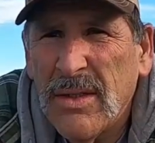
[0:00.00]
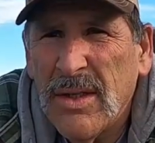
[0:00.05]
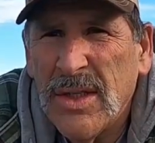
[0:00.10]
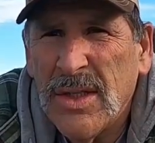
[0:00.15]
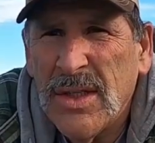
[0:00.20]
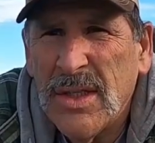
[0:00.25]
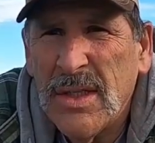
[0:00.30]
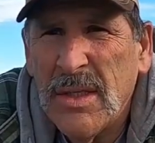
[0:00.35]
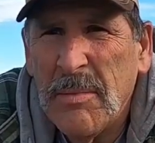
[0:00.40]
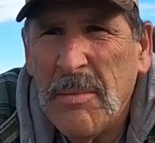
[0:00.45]

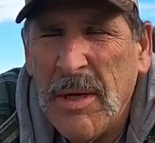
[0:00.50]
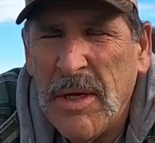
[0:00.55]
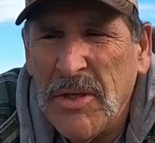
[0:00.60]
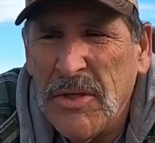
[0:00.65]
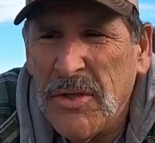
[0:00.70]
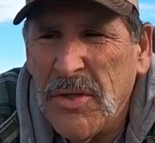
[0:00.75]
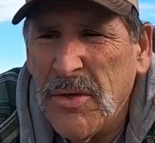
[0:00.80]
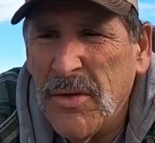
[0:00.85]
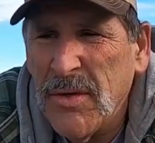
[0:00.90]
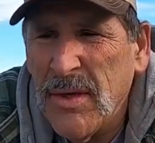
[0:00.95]
just to
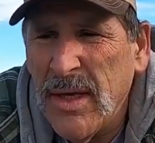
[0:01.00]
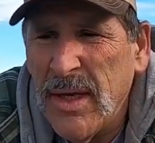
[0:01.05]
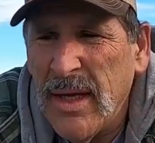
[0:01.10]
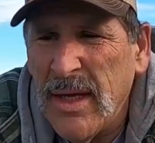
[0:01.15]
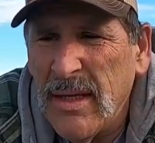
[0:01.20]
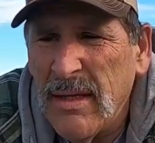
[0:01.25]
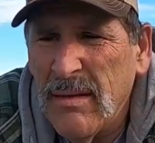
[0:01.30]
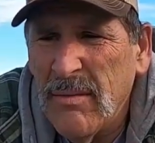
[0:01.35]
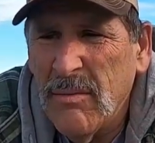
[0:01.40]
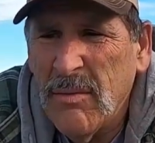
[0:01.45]
make sure
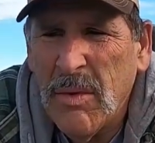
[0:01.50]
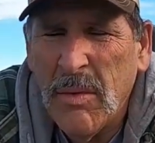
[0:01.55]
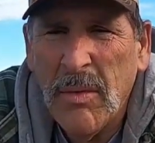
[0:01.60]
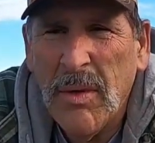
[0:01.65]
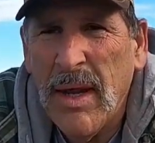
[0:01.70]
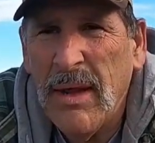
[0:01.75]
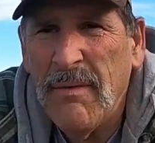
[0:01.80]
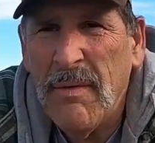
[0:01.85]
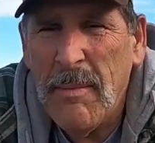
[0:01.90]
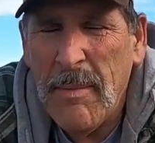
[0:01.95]
that we
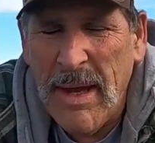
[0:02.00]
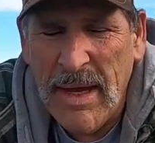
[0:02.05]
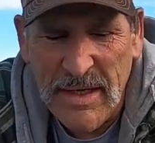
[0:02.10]
weren't having a